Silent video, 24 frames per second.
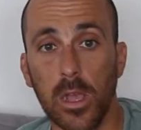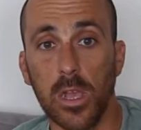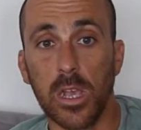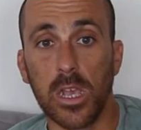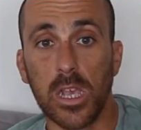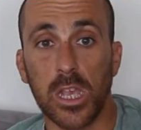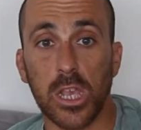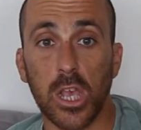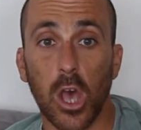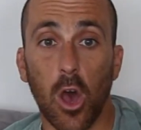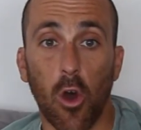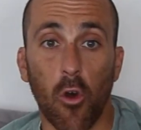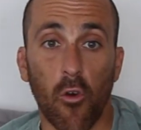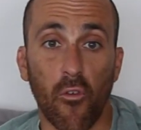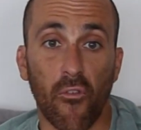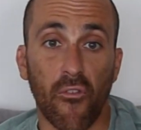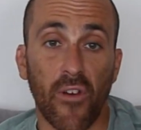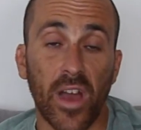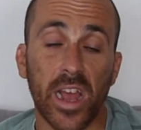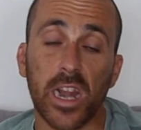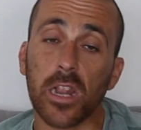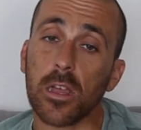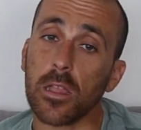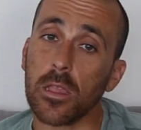So,
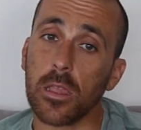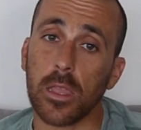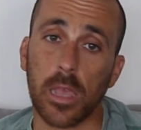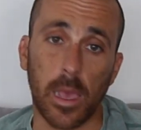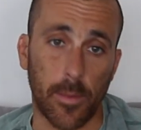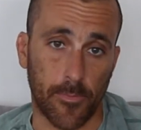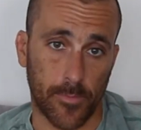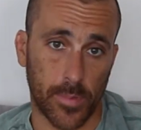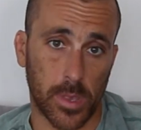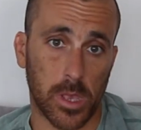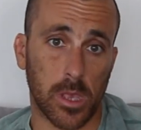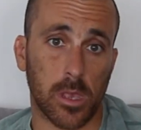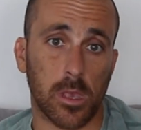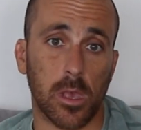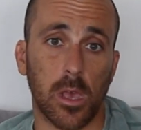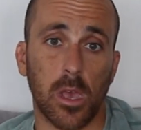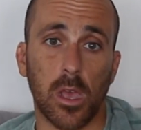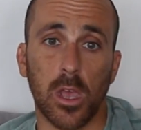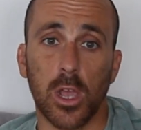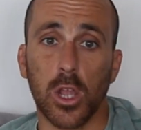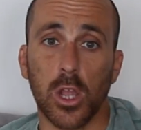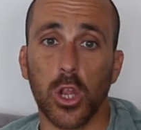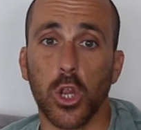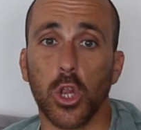final tips.
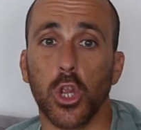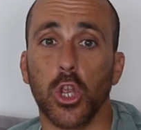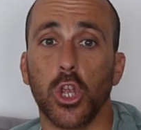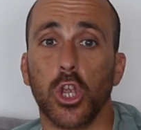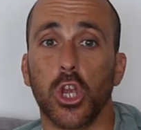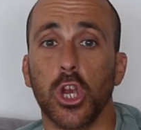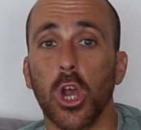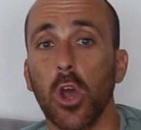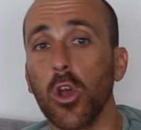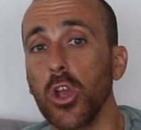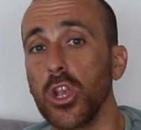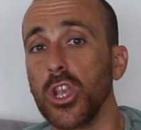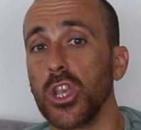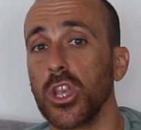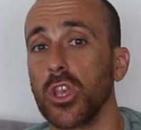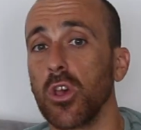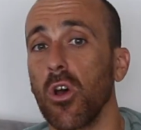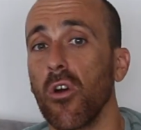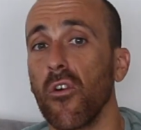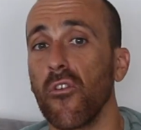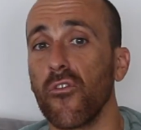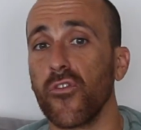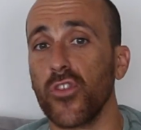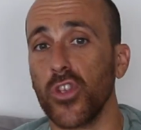Choice
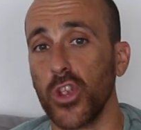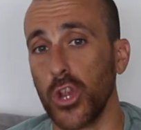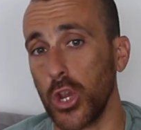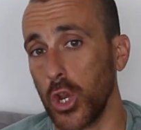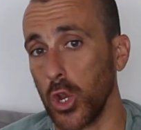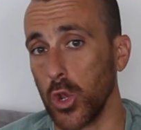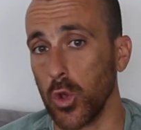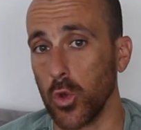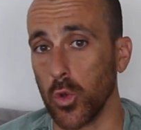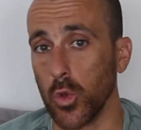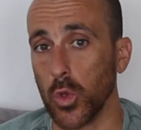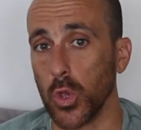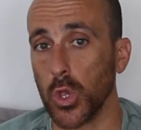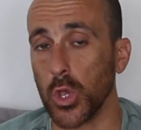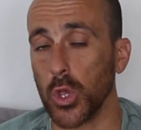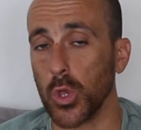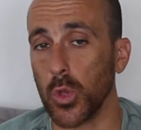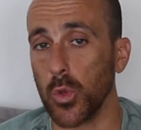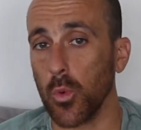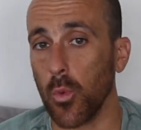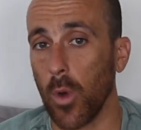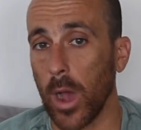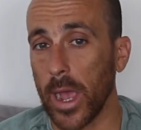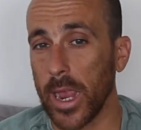of shoes.
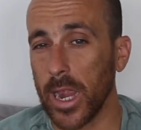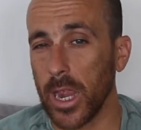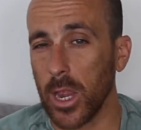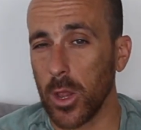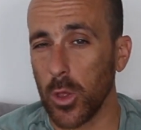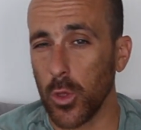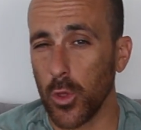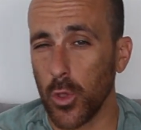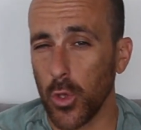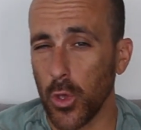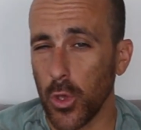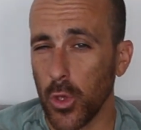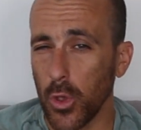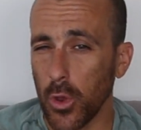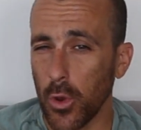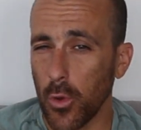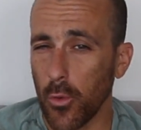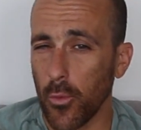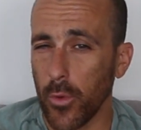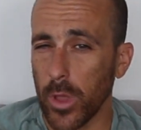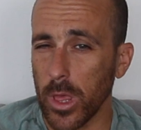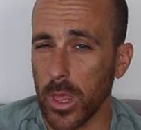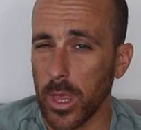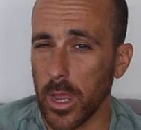Do you
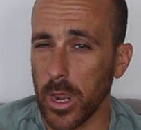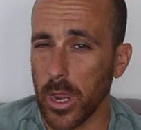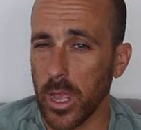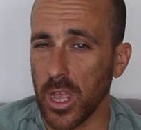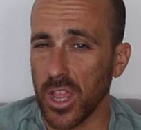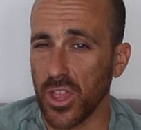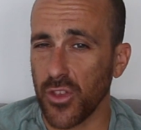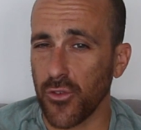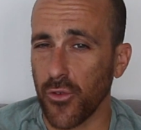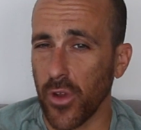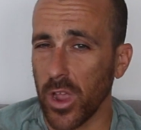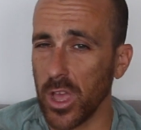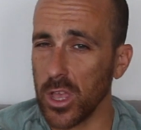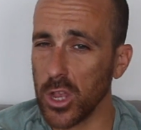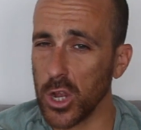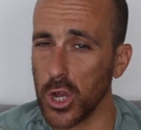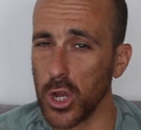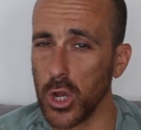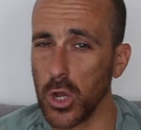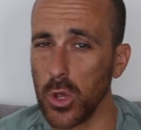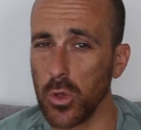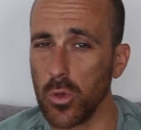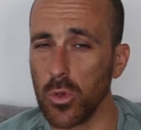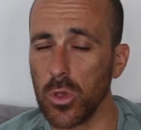really need trail
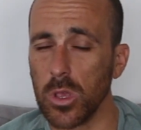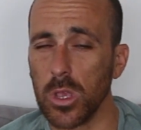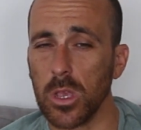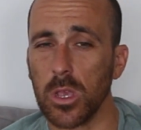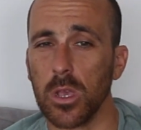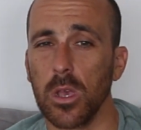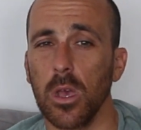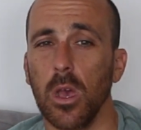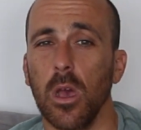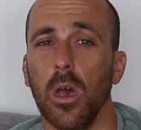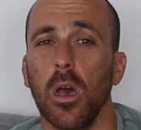shoes?